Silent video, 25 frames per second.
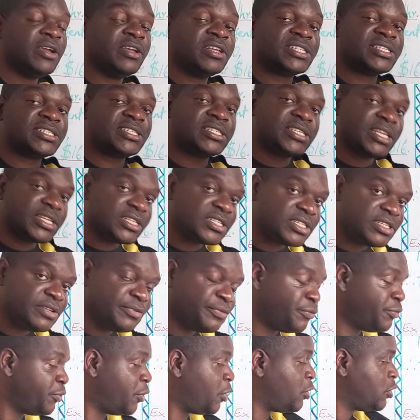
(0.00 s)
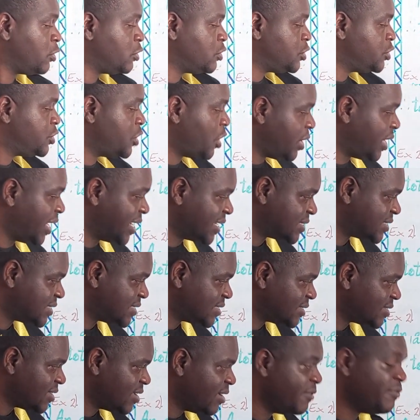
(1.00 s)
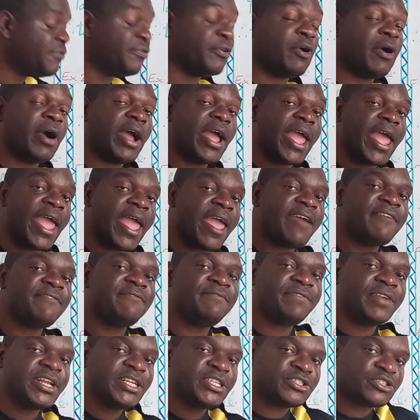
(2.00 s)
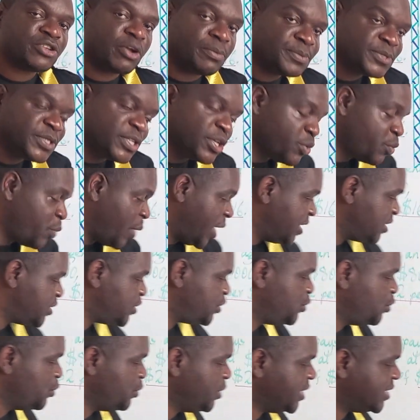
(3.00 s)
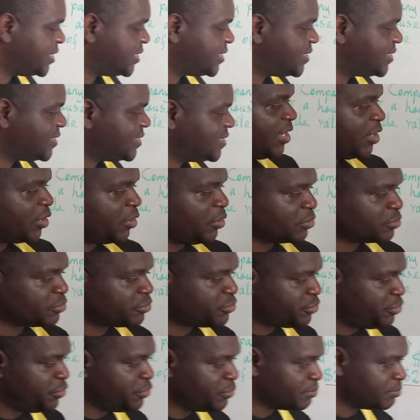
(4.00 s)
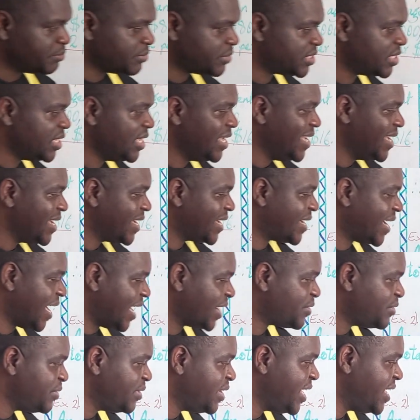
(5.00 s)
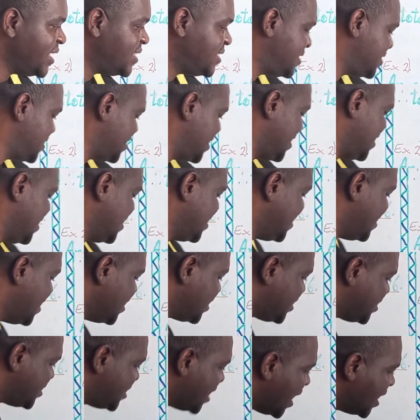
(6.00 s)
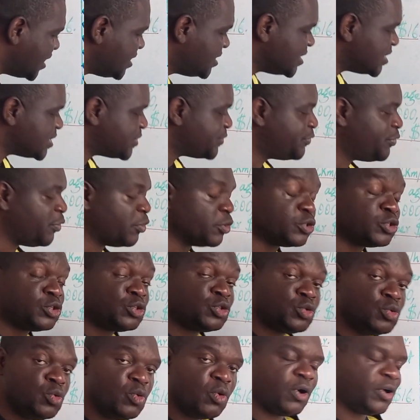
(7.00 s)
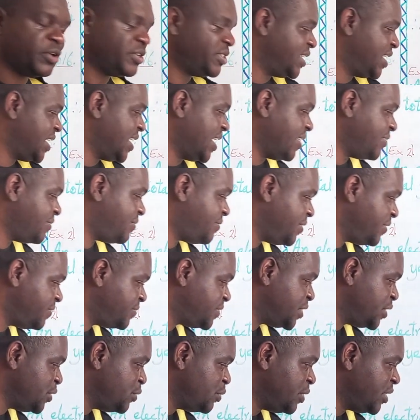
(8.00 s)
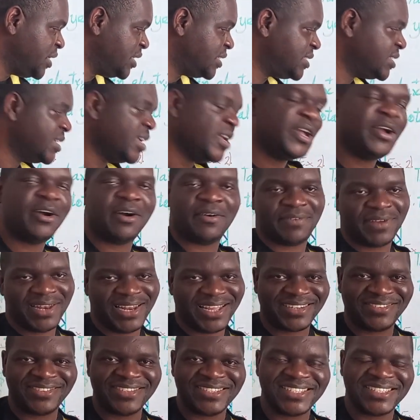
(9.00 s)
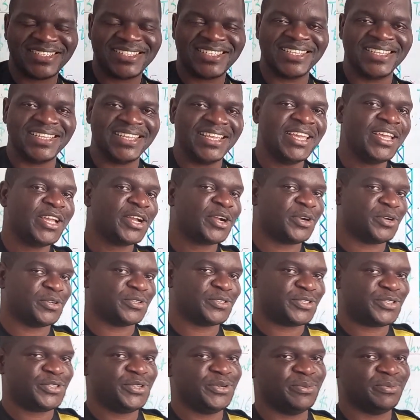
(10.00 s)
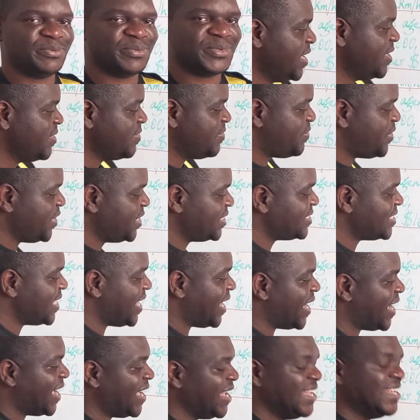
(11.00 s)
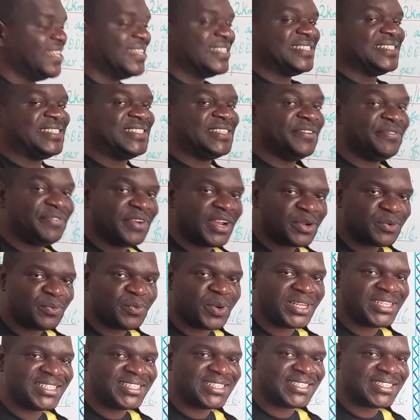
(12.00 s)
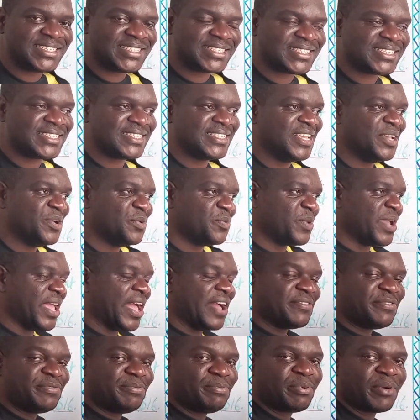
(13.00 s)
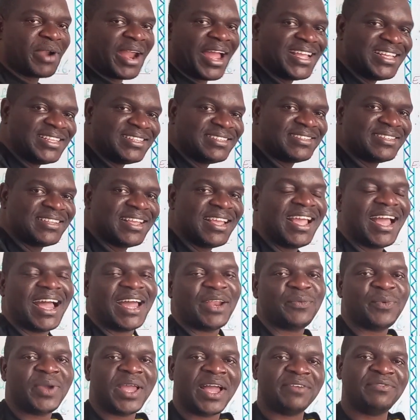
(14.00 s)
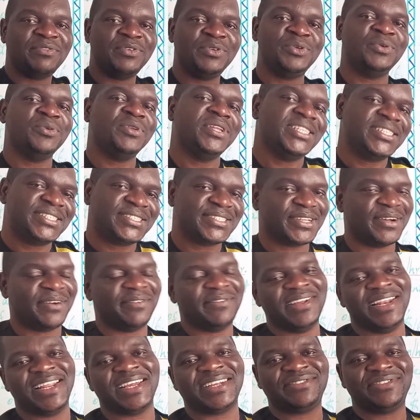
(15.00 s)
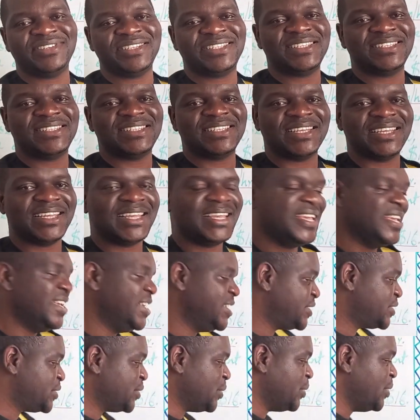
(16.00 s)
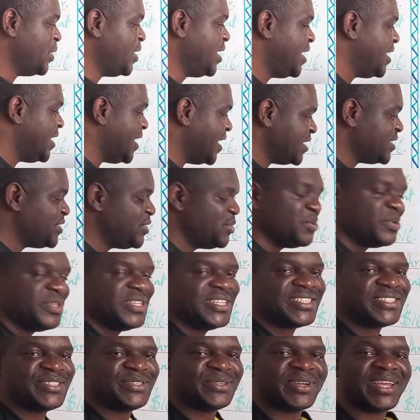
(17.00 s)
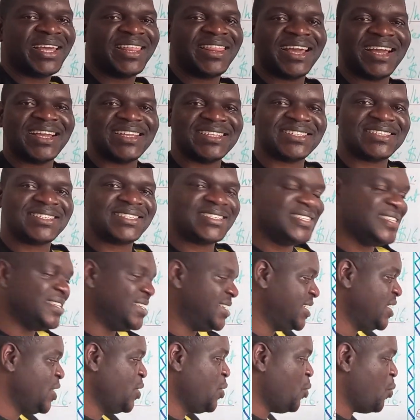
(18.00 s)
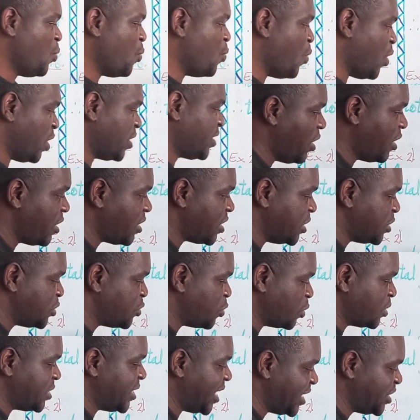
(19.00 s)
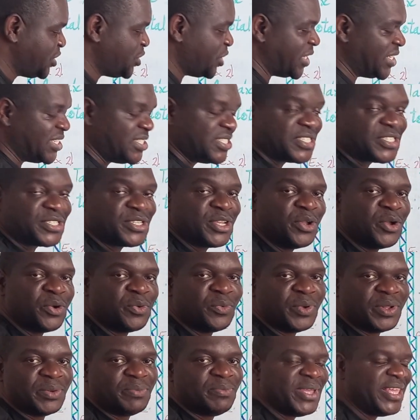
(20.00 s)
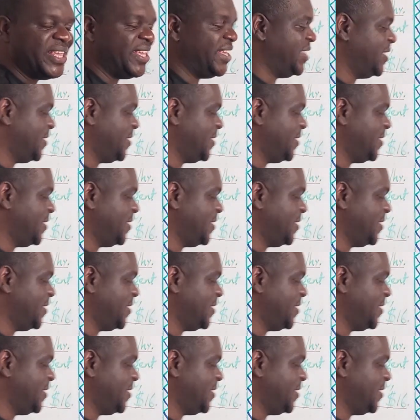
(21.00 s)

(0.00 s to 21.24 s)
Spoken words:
$64 for every subsequent unit consumed, calculate the charges for 250 units of electricity consumed. These are different quantities. We have price and we have units of electricity. So let's do this together and see what the total charges will be.